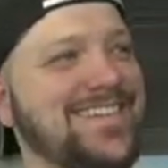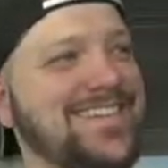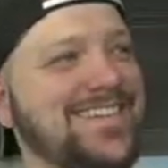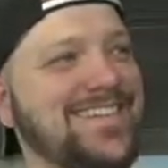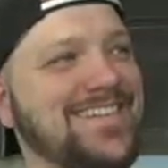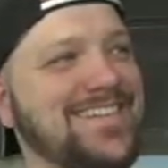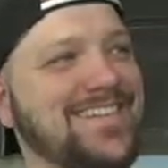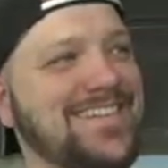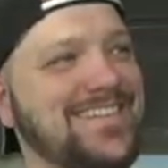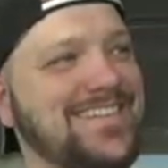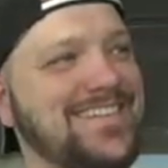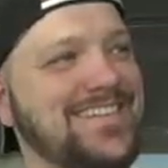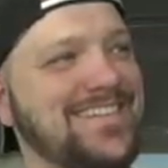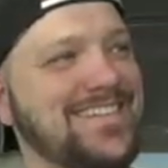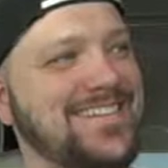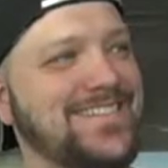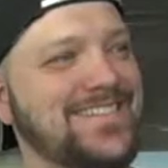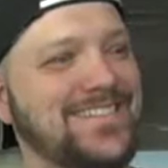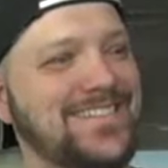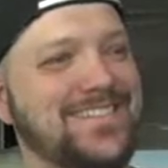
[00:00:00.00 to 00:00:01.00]

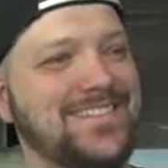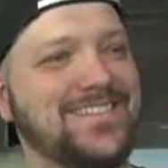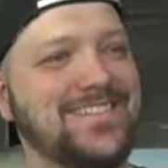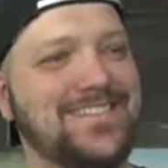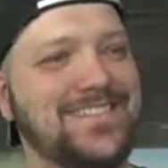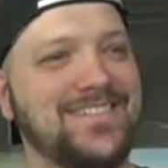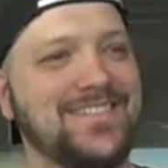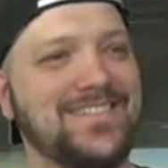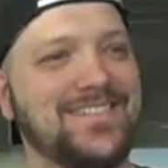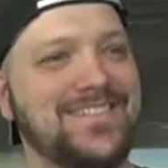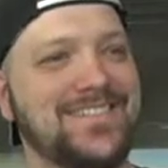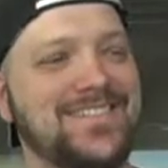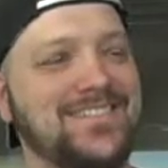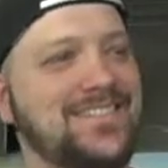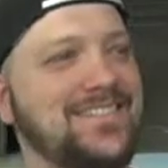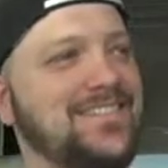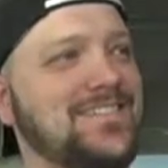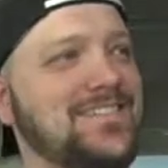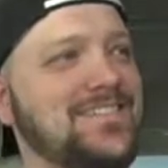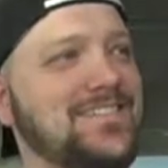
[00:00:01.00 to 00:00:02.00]

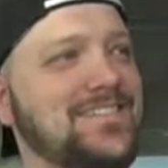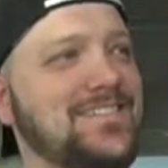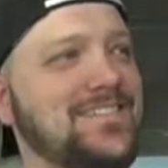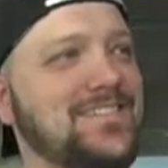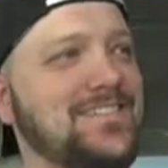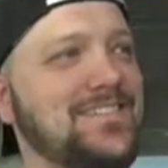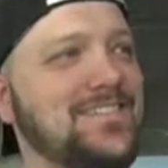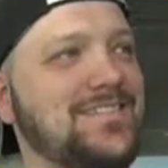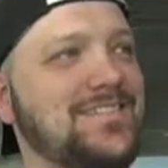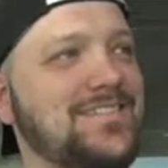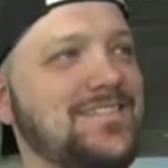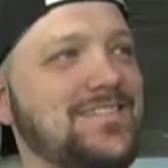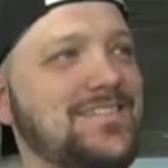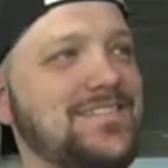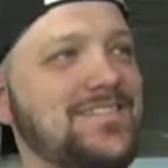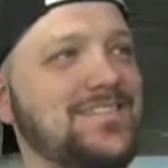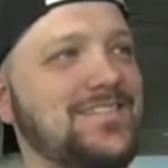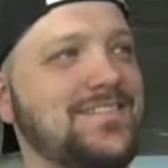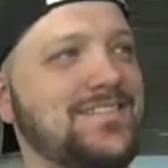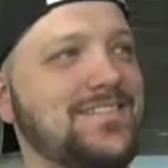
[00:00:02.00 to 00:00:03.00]

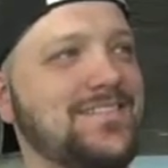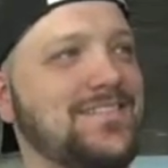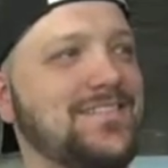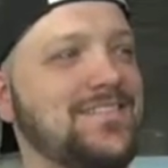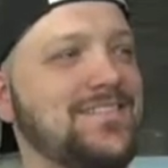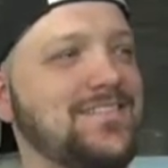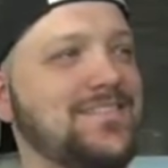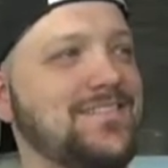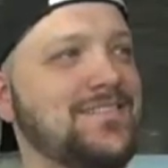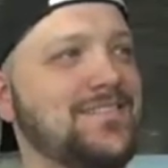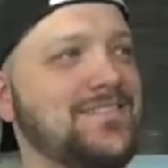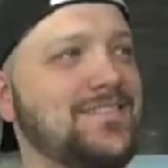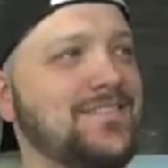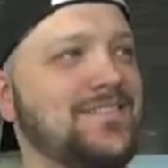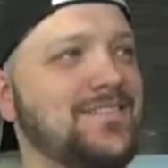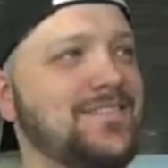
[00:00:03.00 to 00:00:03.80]
(not speaking)